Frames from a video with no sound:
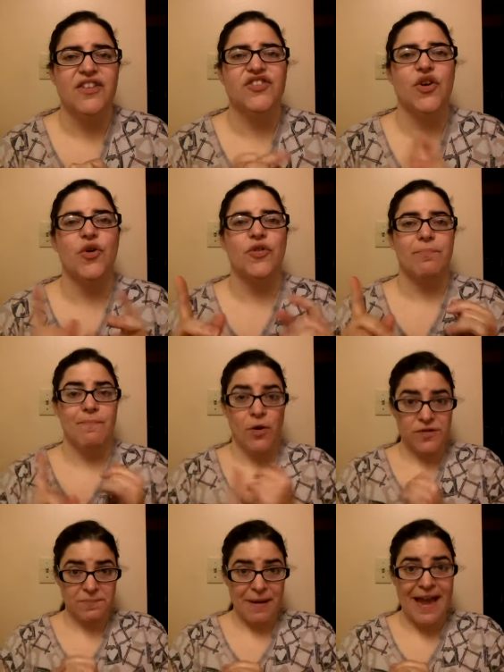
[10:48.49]
So the
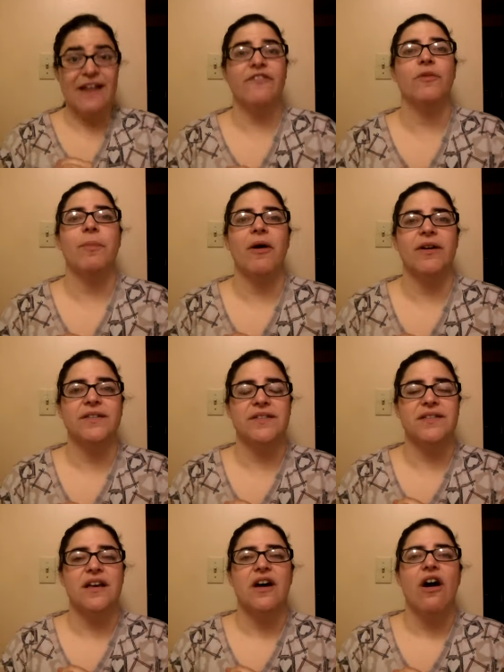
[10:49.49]
most painful
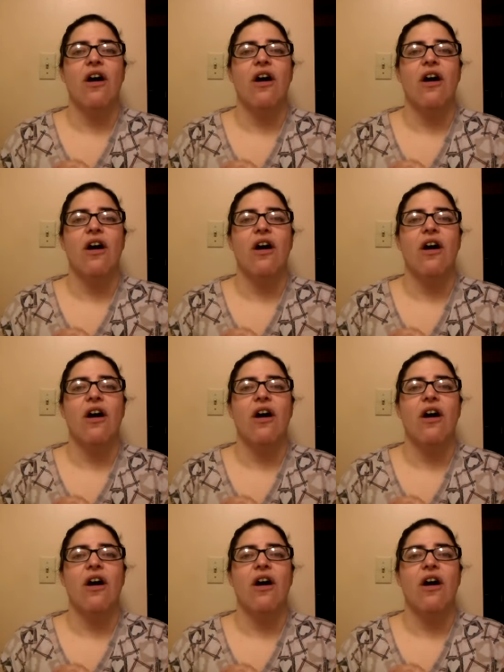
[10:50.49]
parts